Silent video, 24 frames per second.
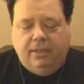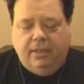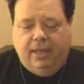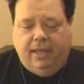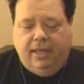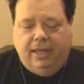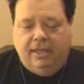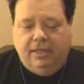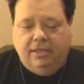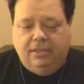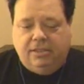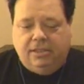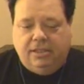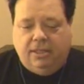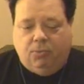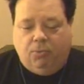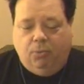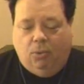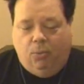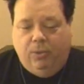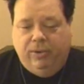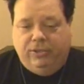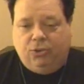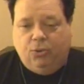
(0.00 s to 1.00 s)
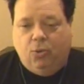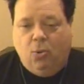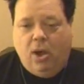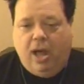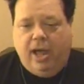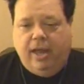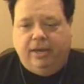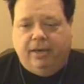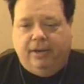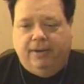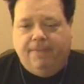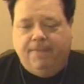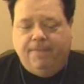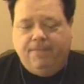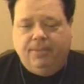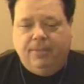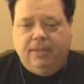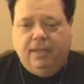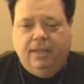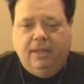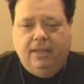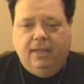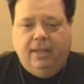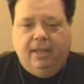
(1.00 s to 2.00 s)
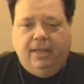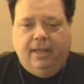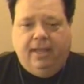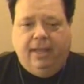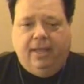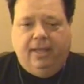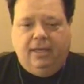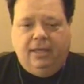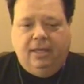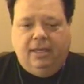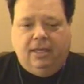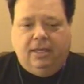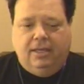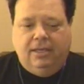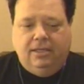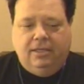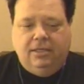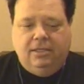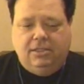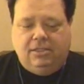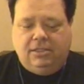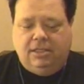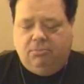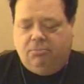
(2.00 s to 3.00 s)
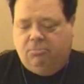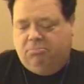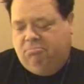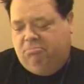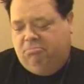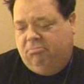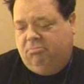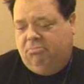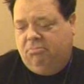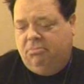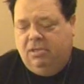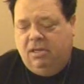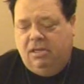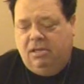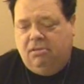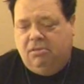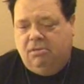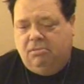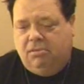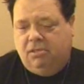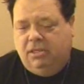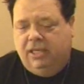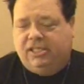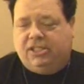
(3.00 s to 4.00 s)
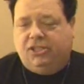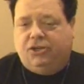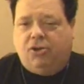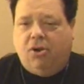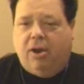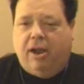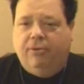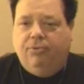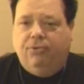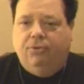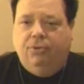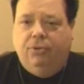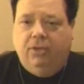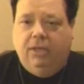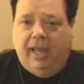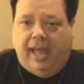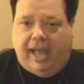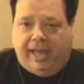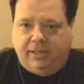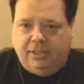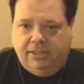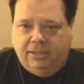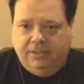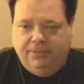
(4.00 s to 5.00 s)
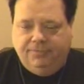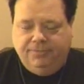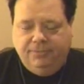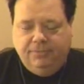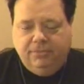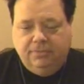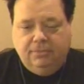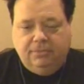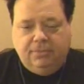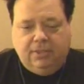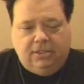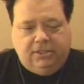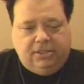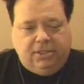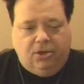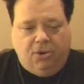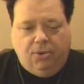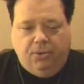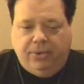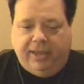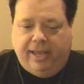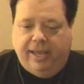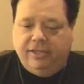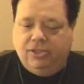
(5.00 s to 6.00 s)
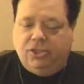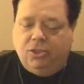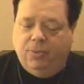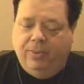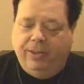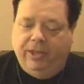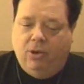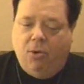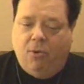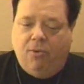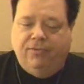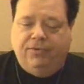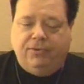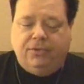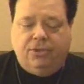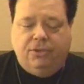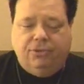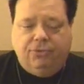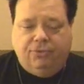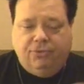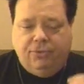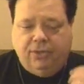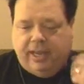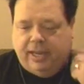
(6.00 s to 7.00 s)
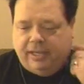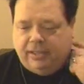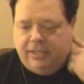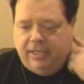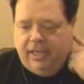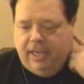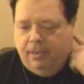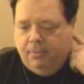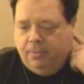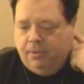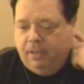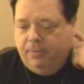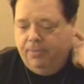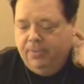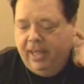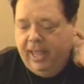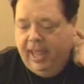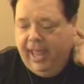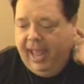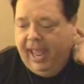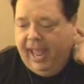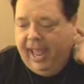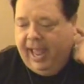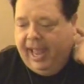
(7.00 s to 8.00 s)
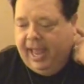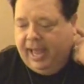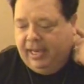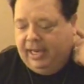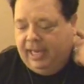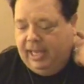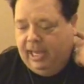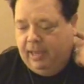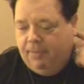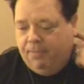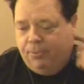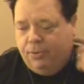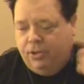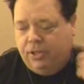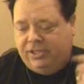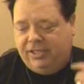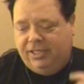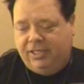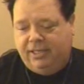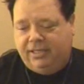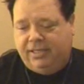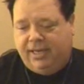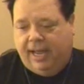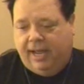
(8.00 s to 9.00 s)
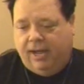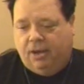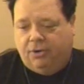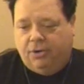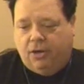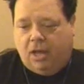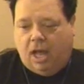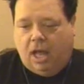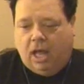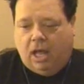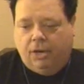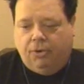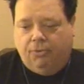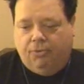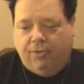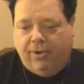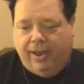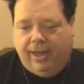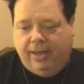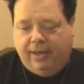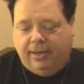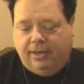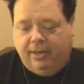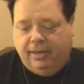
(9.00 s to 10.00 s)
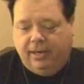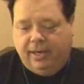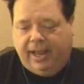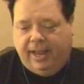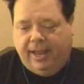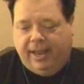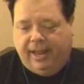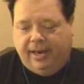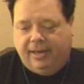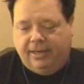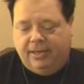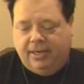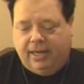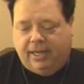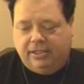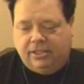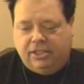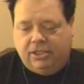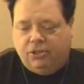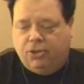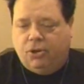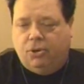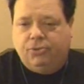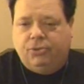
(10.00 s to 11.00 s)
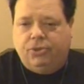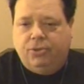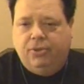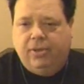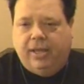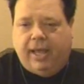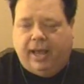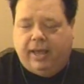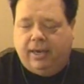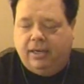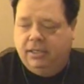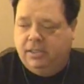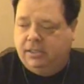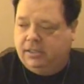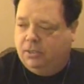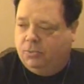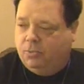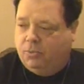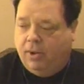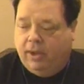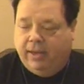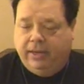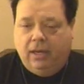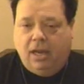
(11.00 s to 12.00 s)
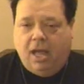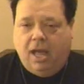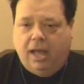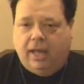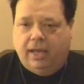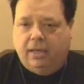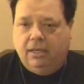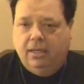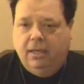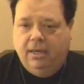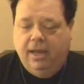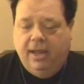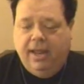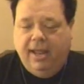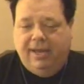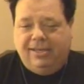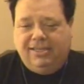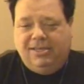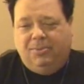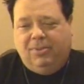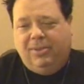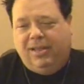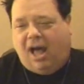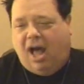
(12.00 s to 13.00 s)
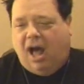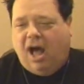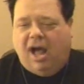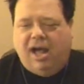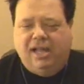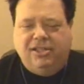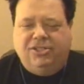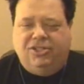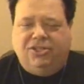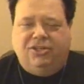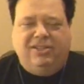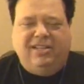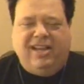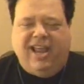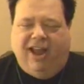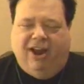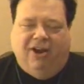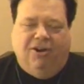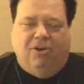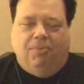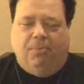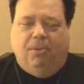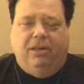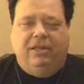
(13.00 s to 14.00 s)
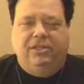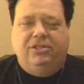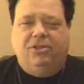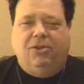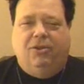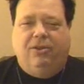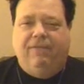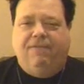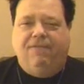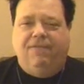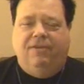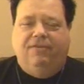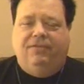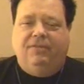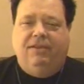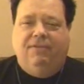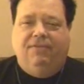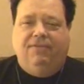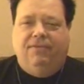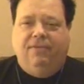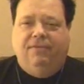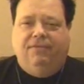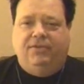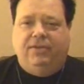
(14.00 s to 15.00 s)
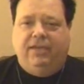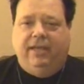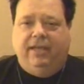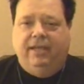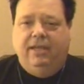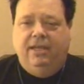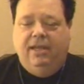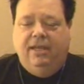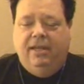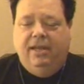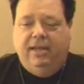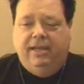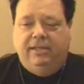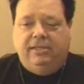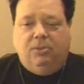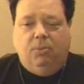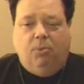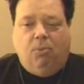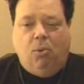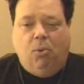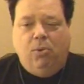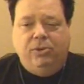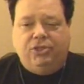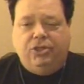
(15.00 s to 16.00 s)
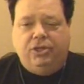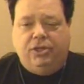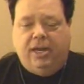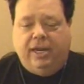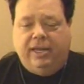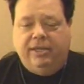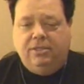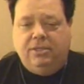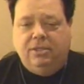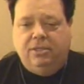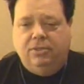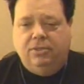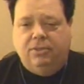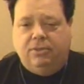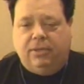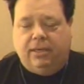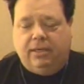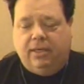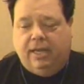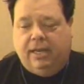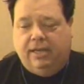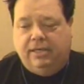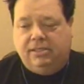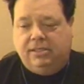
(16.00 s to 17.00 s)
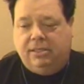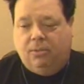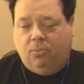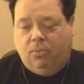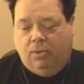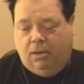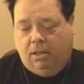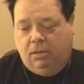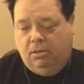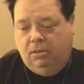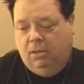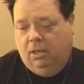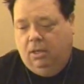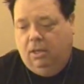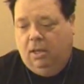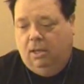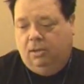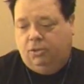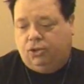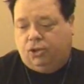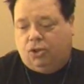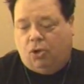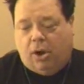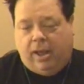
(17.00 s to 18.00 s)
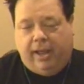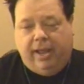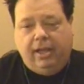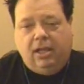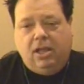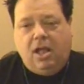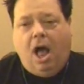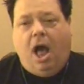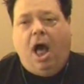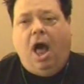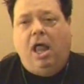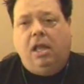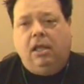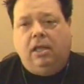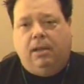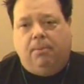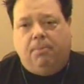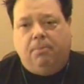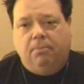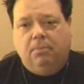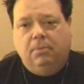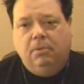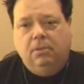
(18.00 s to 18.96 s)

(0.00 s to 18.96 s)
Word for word: And he said, "Well, which one?" And he said, "Oh, let's try roulette." And I said, "Okay." So we go over to the roulette table, and he puts it down on red. And I said, "Don't do that." And he said, "Why not?" He said, "Well, the odds are terrible. It's only 50-50. He said, "Well, what should I do?" And I said, "Well, try a column.